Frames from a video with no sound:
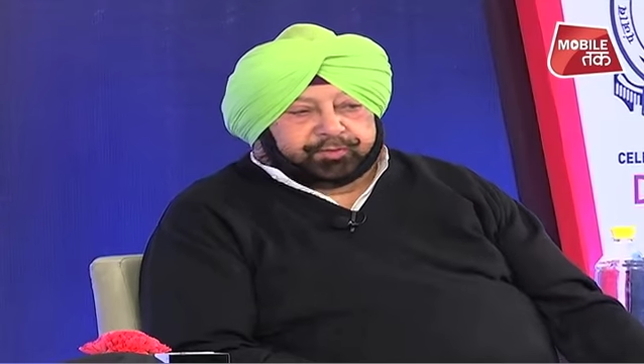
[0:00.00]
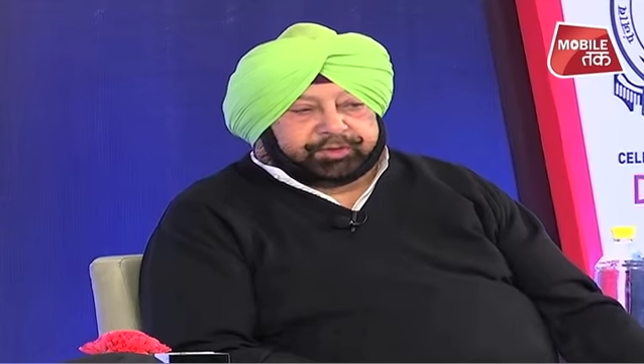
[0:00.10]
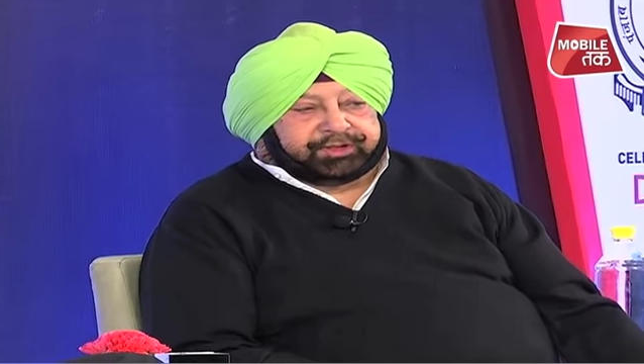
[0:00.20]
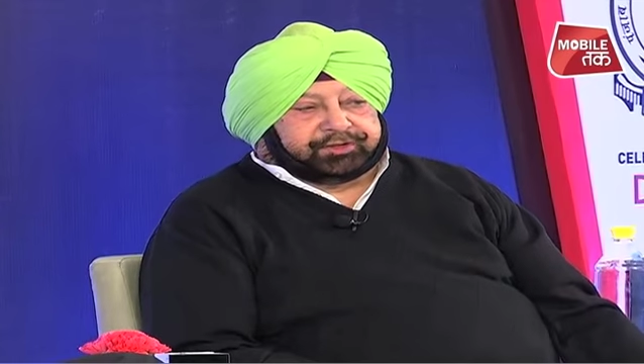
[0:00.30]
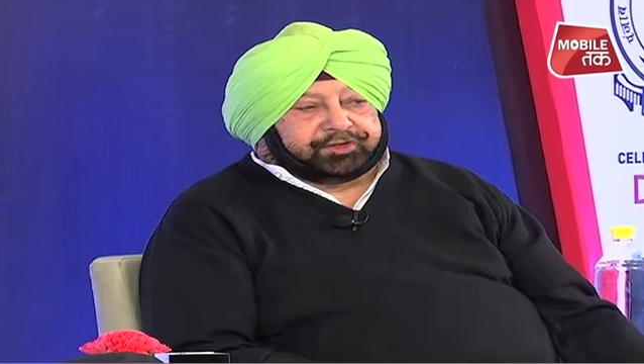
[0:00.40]

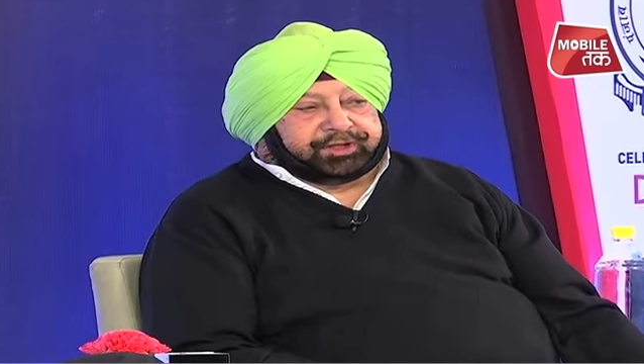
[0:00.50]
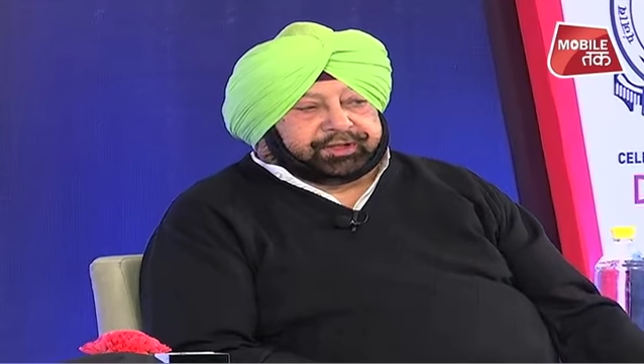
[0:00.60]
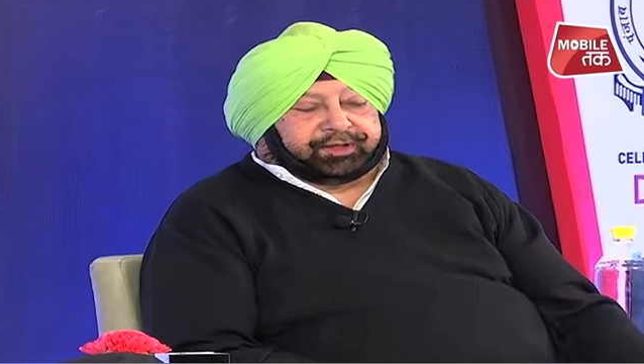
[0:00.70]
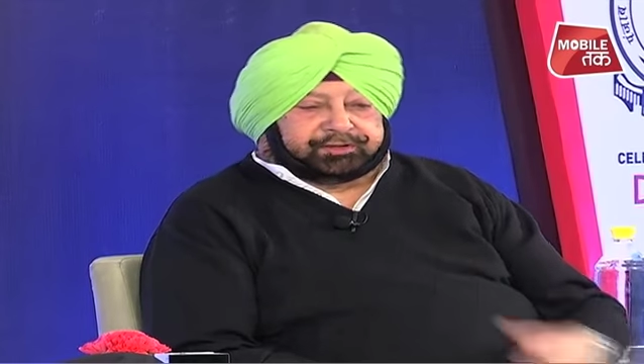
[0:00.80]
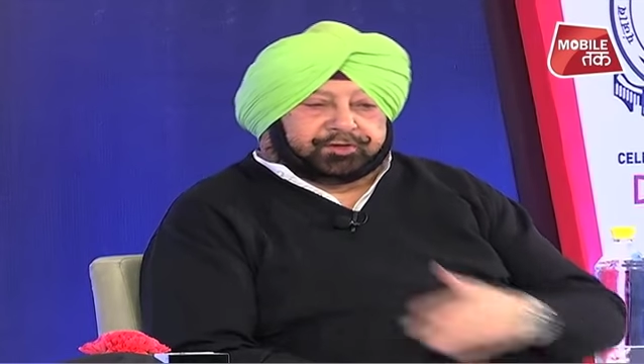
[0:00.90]
Within
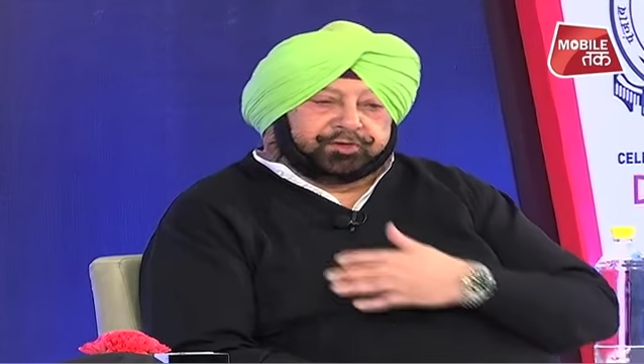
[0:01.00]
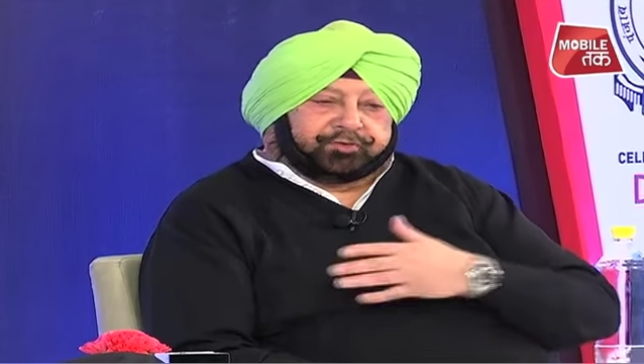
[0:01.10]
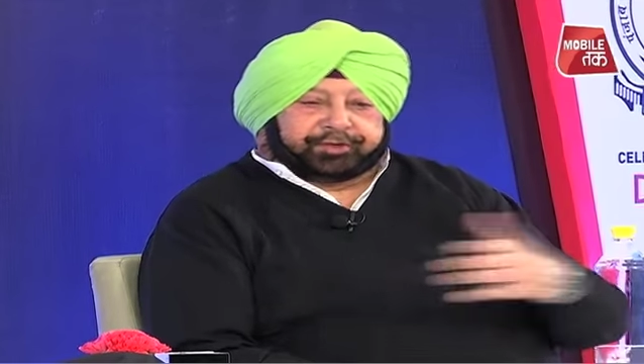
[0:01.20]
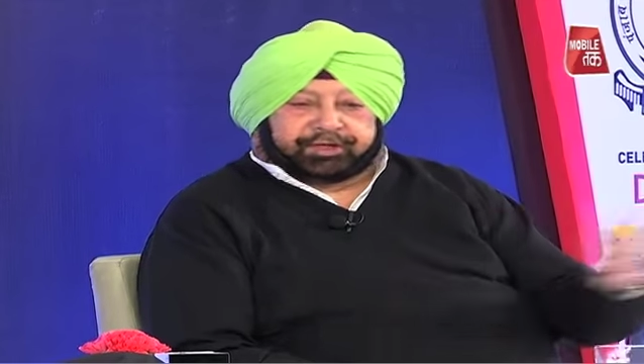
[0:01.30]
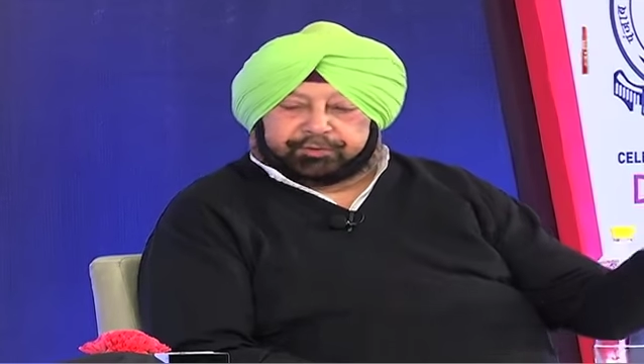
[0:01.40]
3 years the
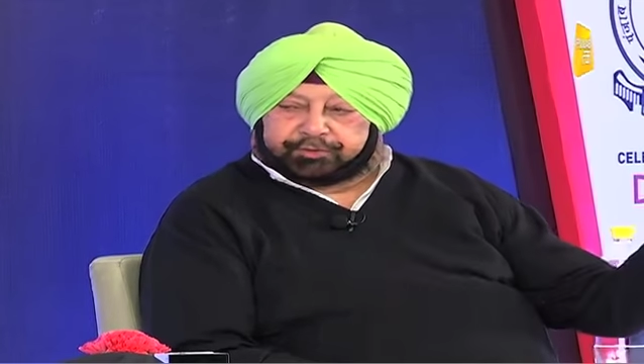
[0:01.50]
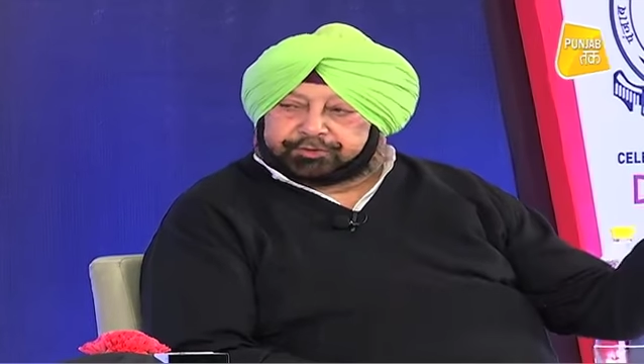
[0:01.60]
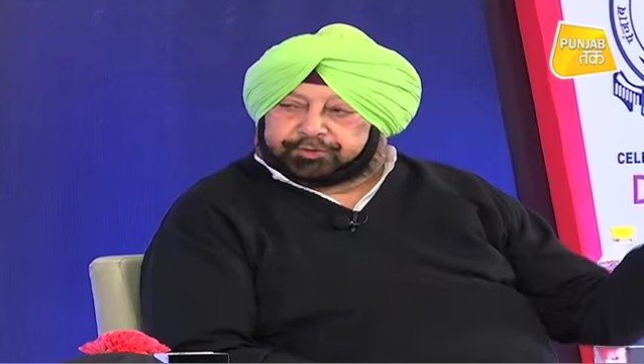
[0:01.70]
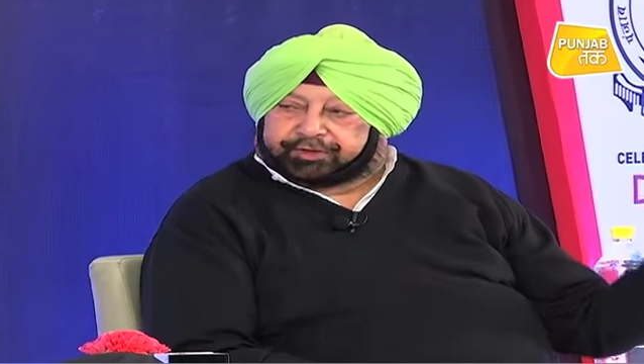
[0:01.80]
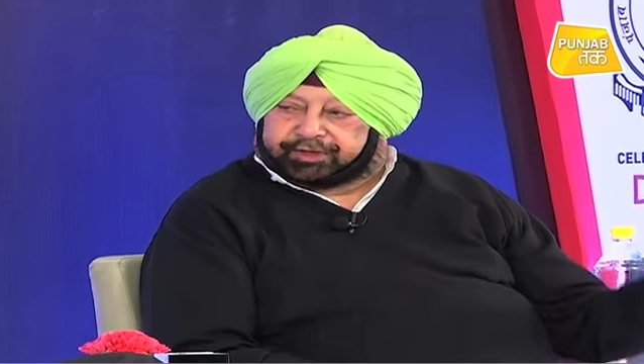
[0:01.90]
whole of Punjab
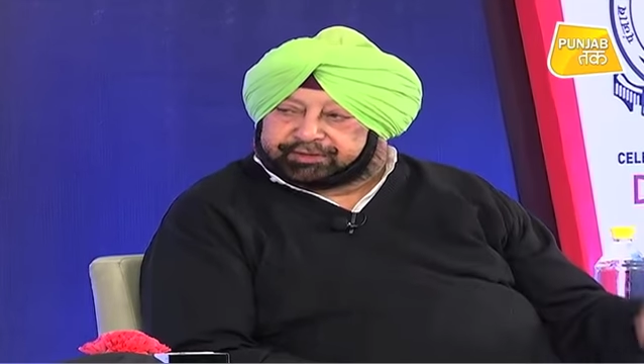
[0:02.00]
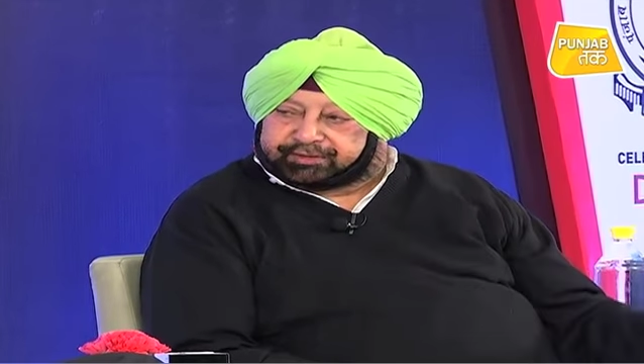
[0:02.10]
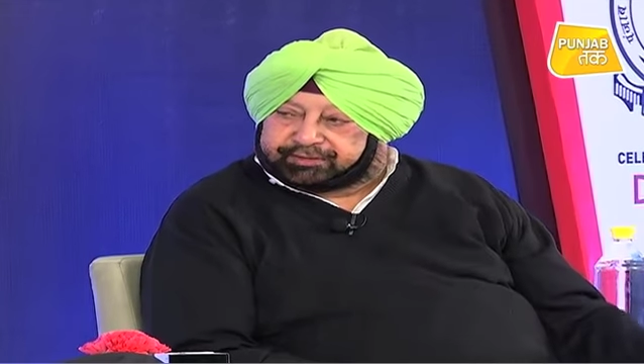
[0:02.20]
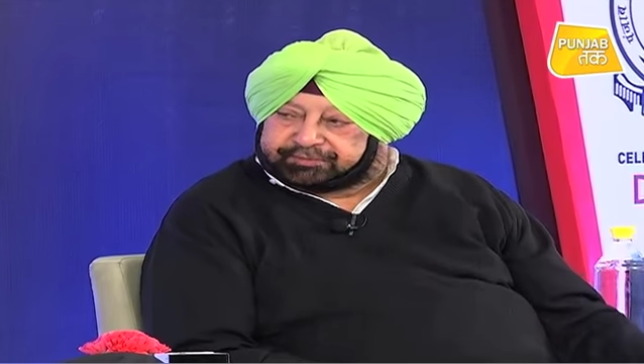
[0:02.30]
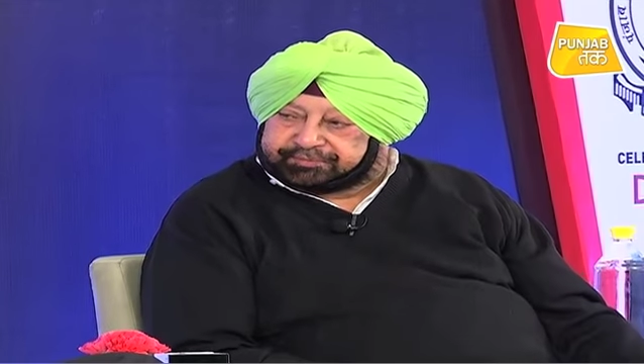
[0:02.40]
was growing
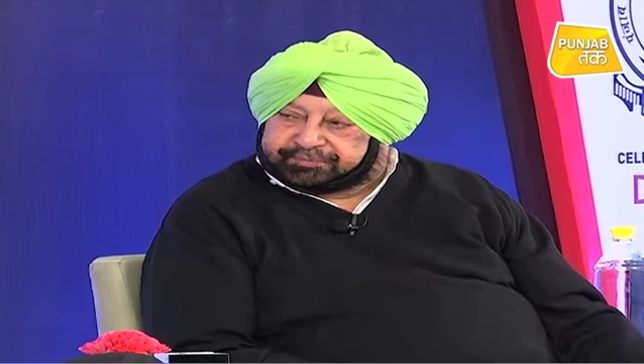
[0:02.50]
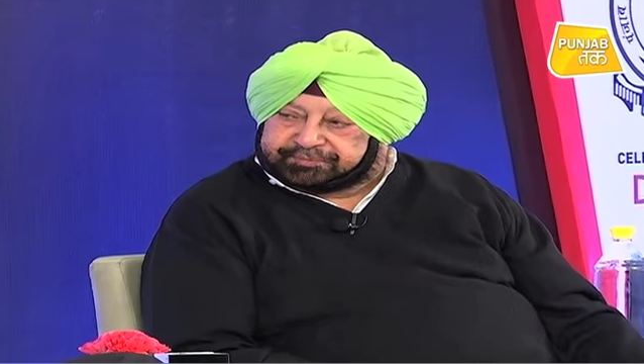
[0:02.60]
rice.